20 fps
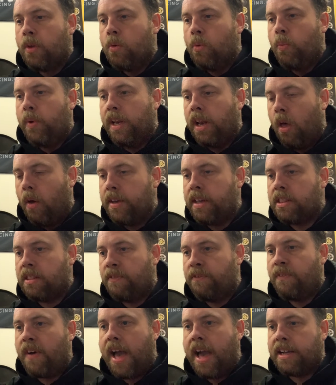We like the
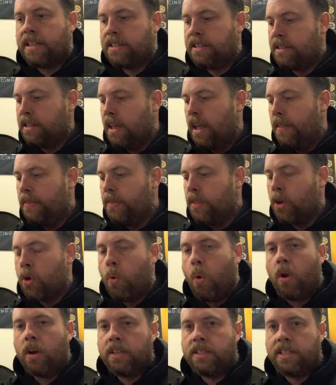fact that the
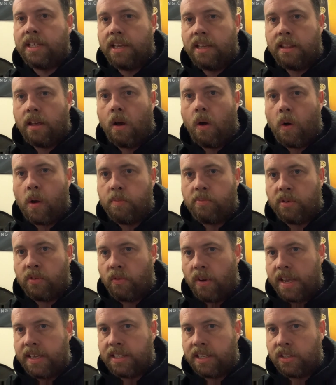quality of the hybrid
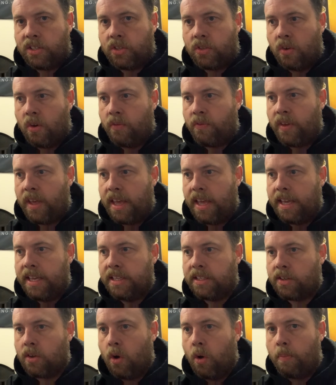racing stuff
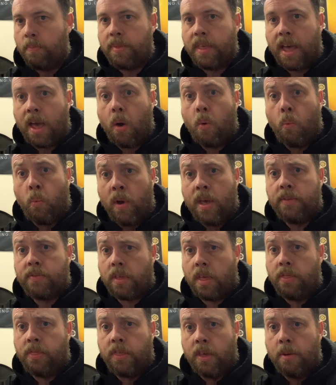is up there with
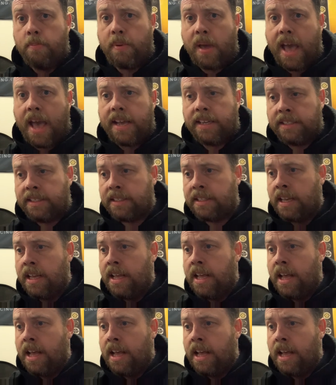the best,